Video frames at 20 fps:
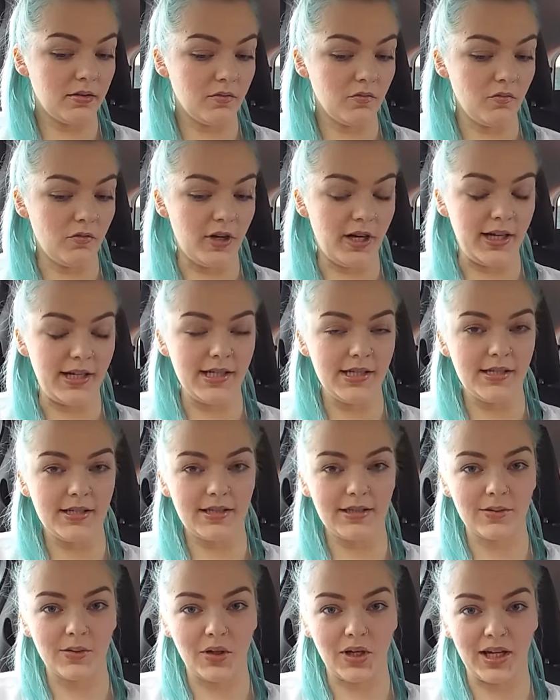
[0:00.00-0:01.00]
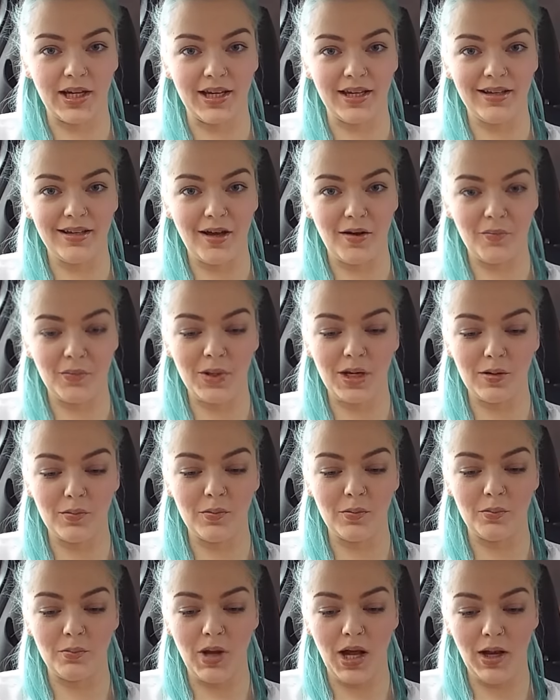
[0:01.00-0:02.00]
Right, okay. I've paid
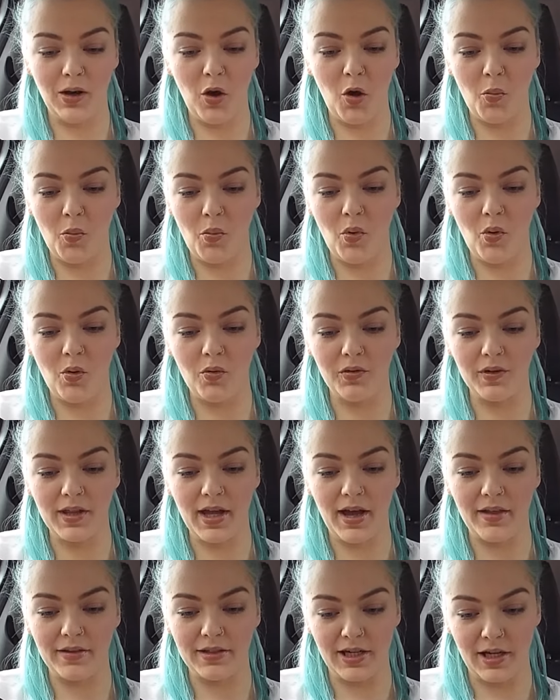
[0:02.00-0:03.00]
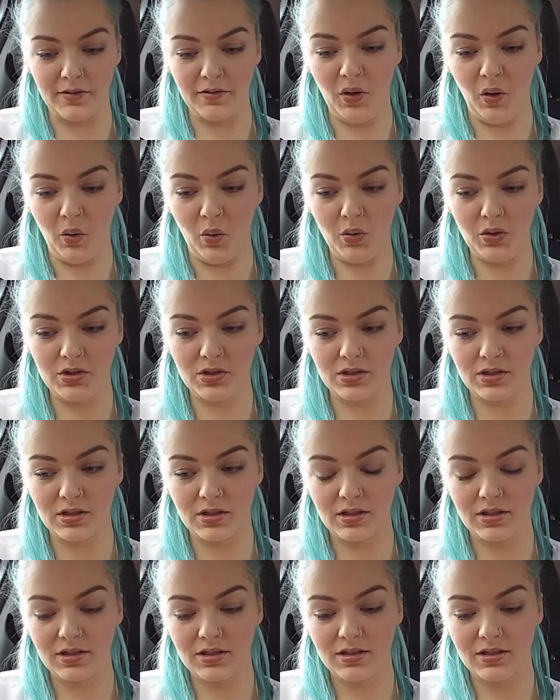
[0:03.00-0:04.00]
a lot more for that than I thought.
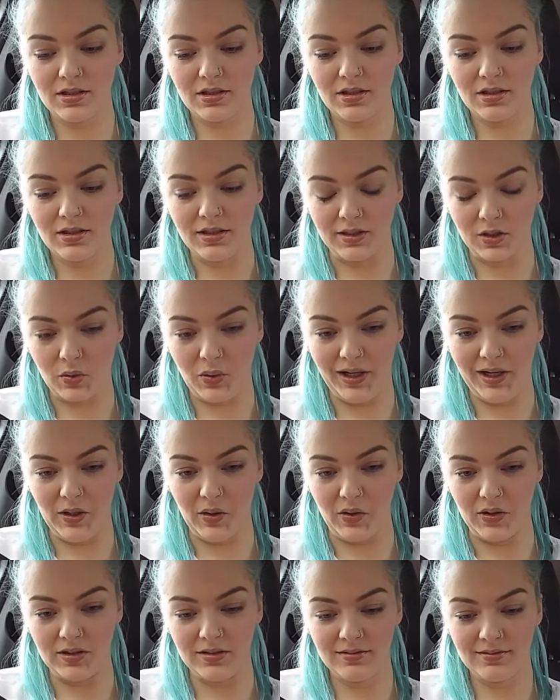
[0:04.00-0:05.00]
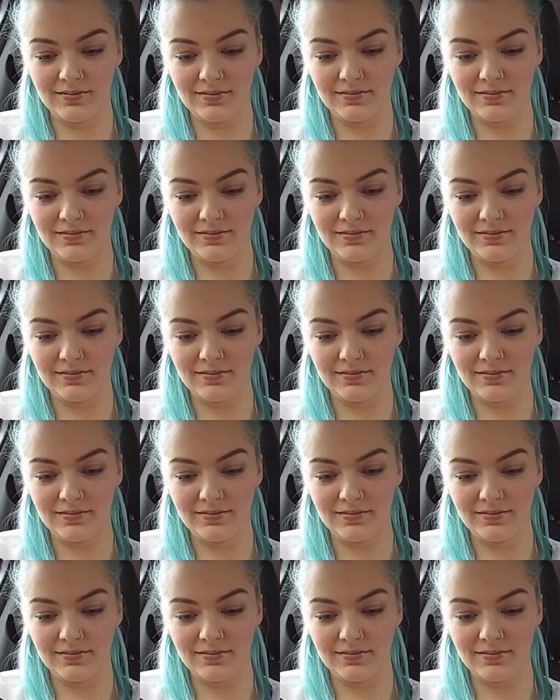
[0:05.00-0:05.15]
That's quite annoying.